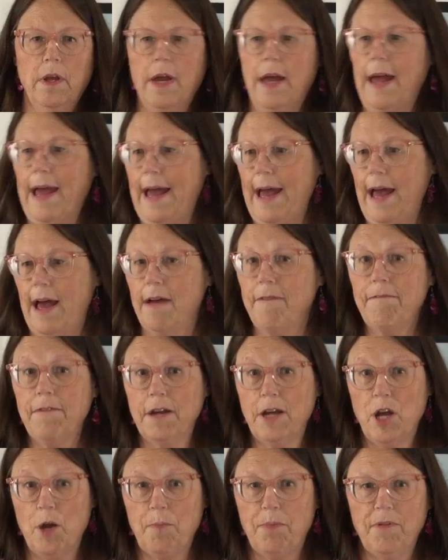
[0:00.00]
a half a
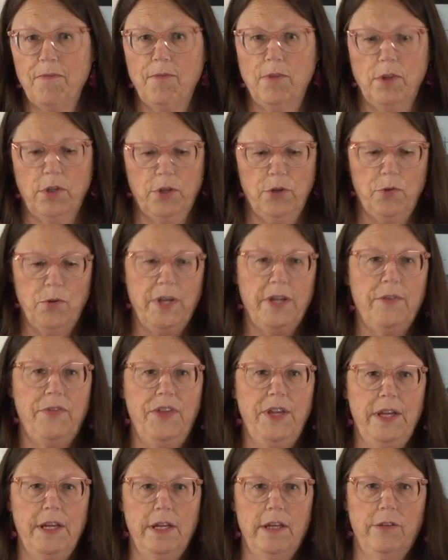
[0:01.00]
cup of glue. Now
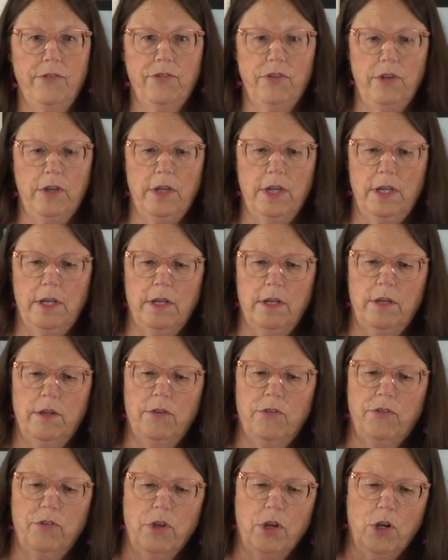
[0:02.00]
this
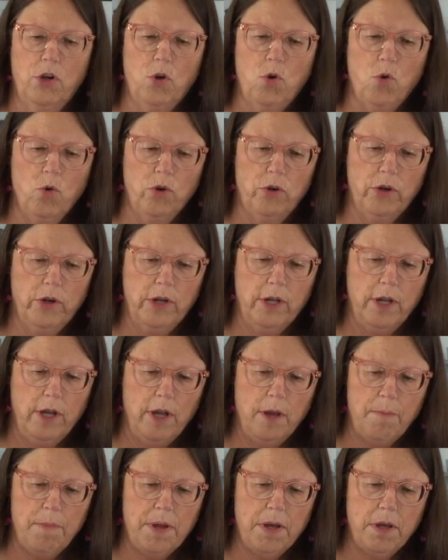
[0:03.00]
is a quarter cup.